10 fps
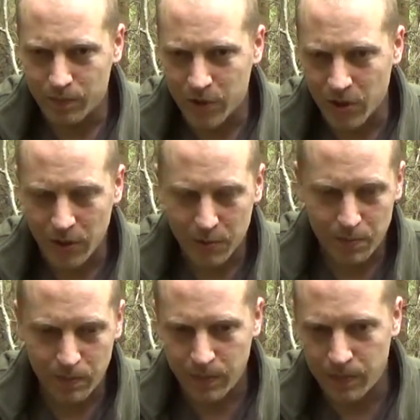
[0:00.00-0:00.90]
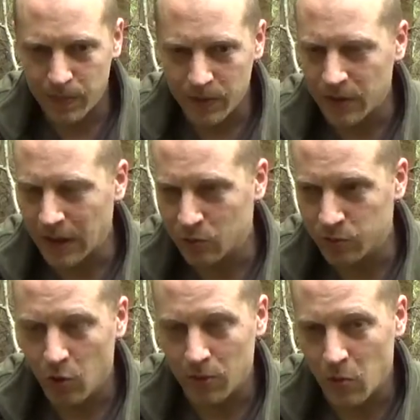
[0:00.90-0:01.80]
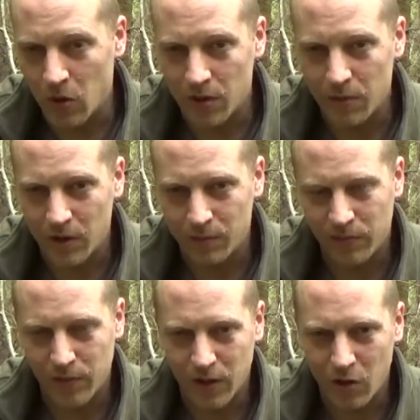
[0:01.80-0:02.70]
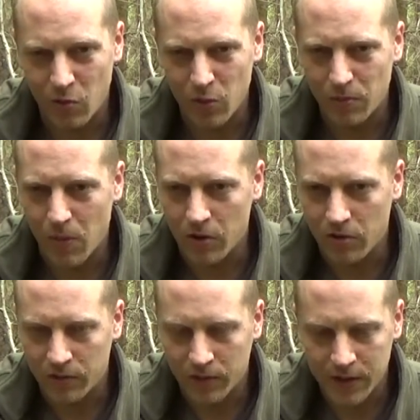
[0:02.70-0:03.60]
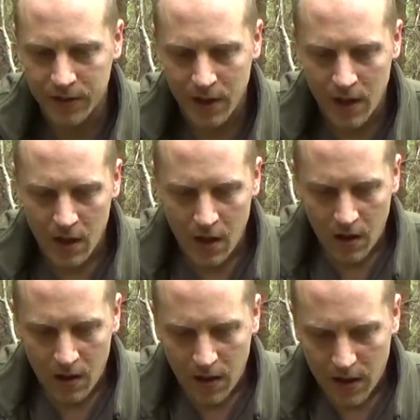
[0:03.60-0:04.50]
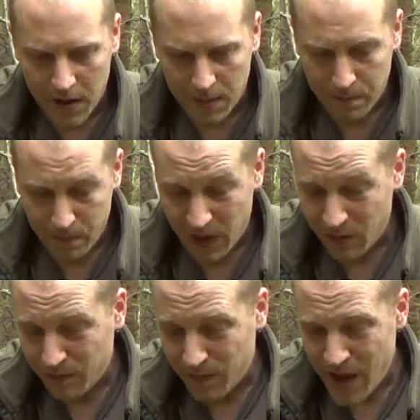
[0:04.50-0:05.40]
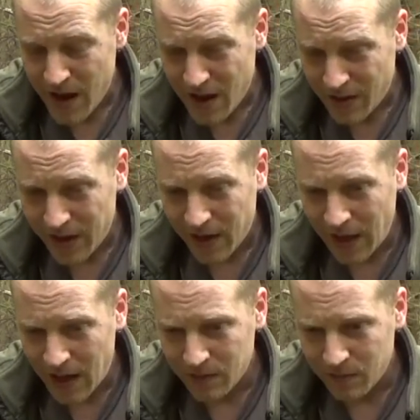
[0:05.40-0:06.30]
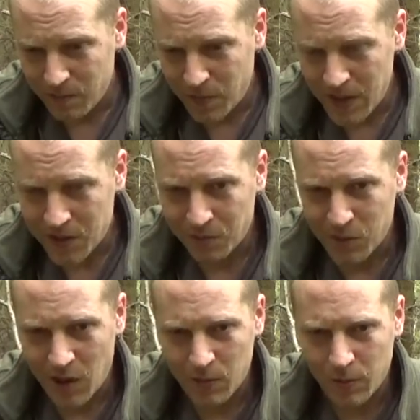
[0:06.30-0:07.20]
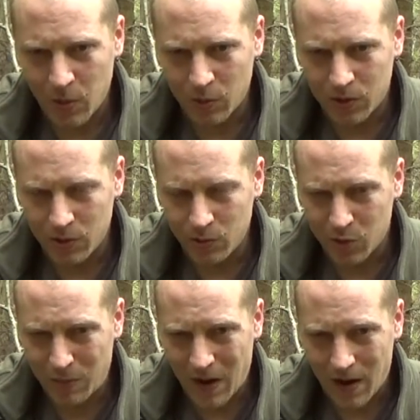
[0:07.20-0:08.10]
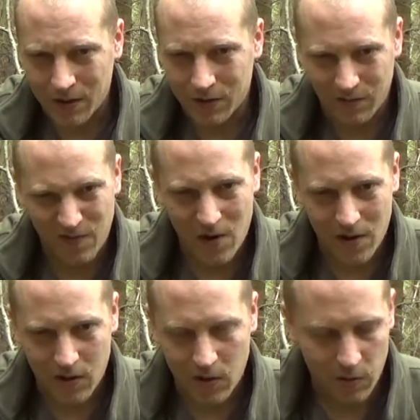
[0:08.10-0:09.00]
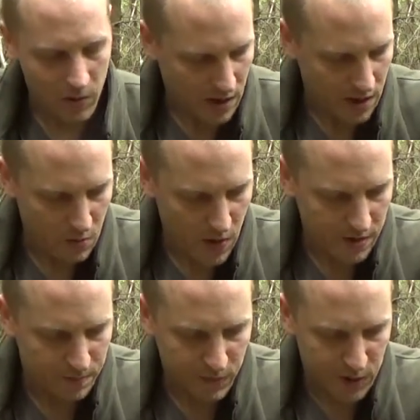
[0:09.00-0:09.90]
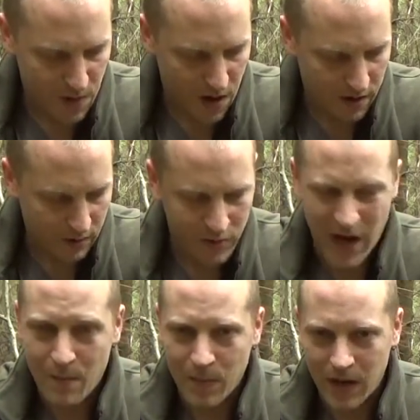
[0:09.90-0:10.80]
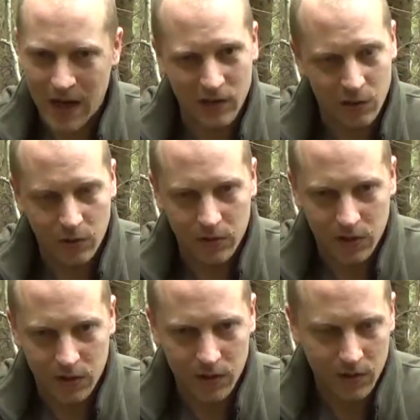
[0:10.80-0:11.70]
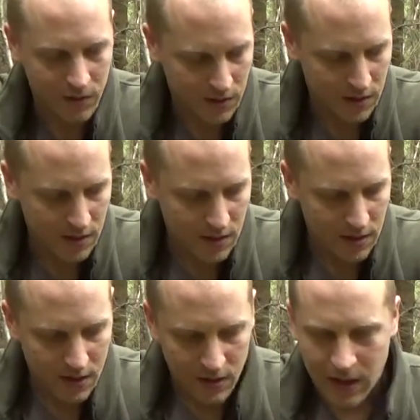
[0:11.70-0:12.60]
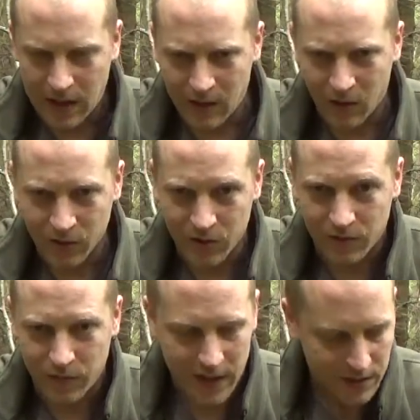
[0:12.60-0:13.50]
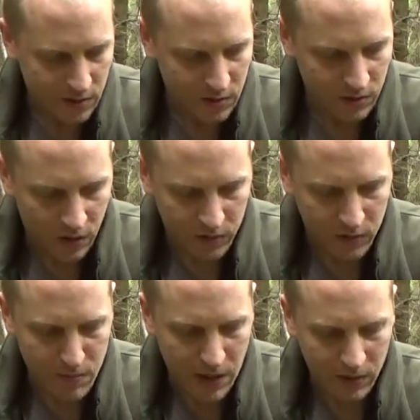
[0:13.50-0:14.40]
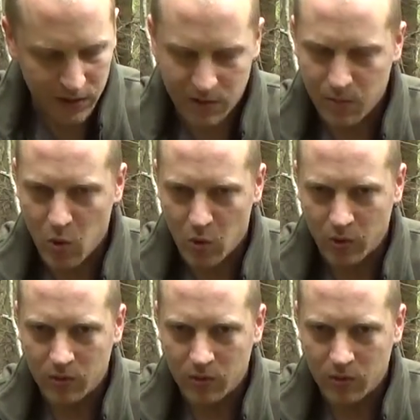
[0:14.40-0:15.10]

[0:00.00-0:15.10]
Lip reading: So that's normally why I prefer going with a micro fleece. They can be susceptible to sparks and fire though. When a spark or an ember lands onto the fleece, it will often melt a small